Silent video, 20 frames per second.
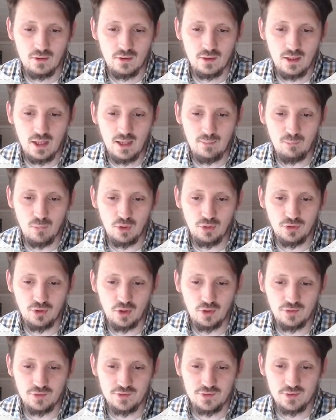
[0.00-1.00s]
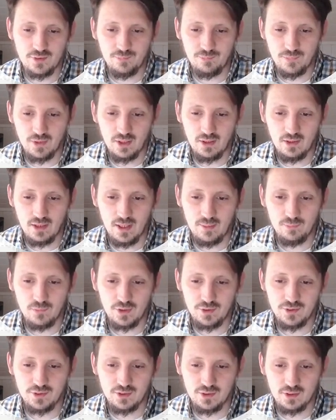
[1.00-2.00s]
Amontons. I'm
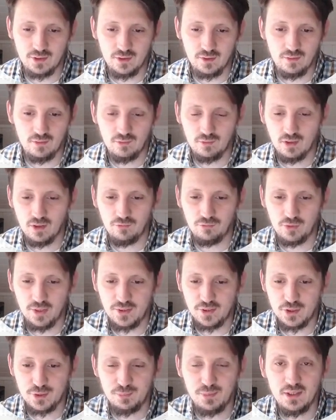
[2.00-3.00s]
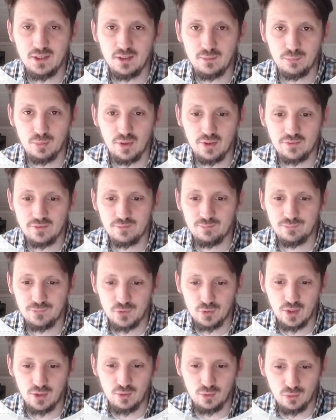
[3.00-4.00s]
not a French-speaking person,
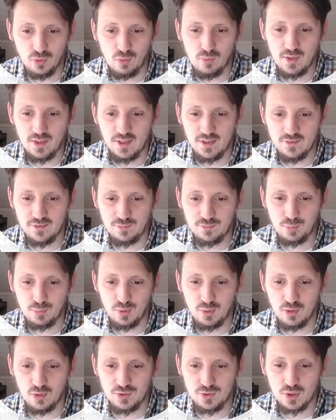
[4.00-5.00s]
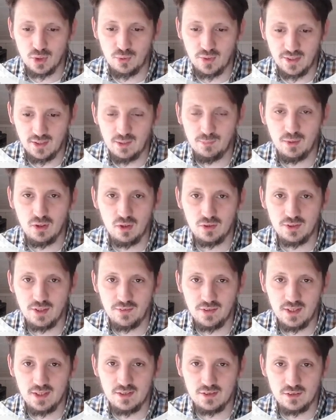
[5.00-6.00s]
so I don't know whether it's pronounced correctly, because I
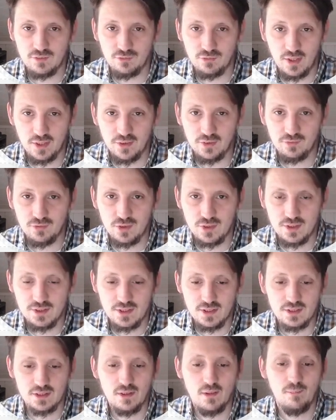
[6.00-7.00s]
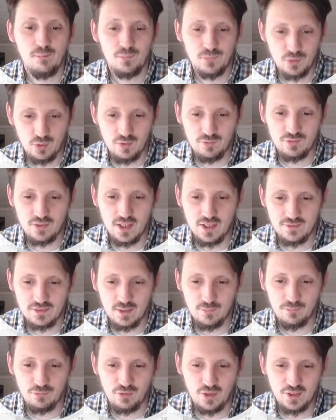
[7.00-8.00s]
think it's a French physicist. So if there is
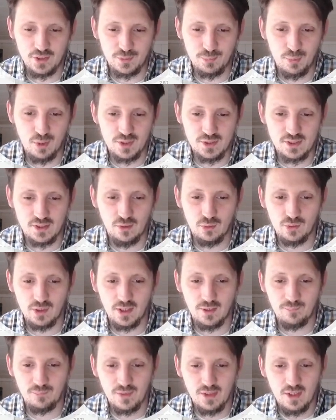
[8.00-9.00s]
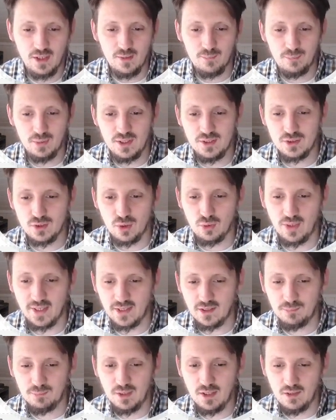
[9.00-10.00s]
some French person looking, please
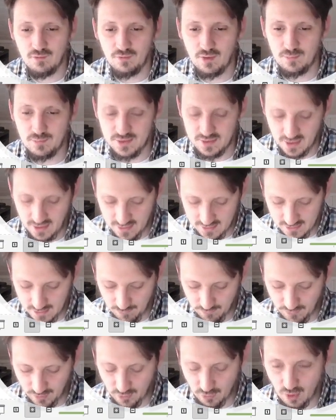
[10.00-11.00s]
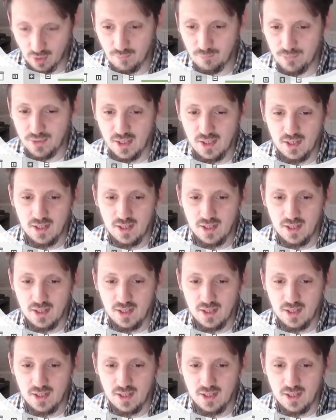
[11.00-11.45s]
correct me if I'm saying something wrong.